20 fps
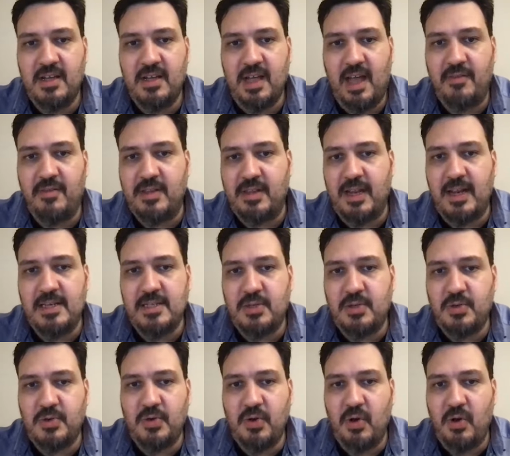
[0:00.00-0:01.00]
have at least
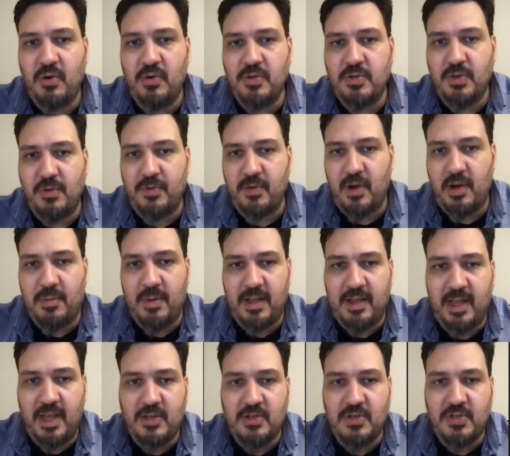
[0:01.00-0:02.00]
2 nodes of your
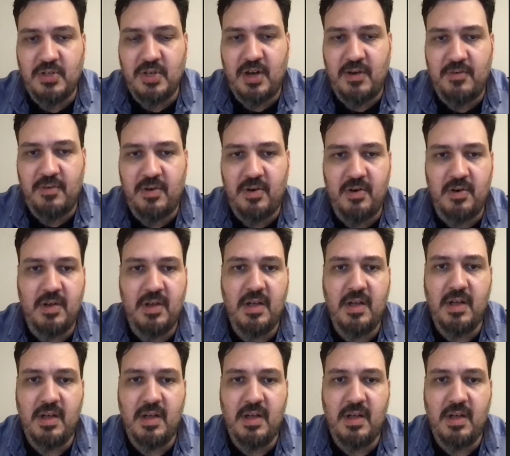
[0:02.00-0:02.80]
application server,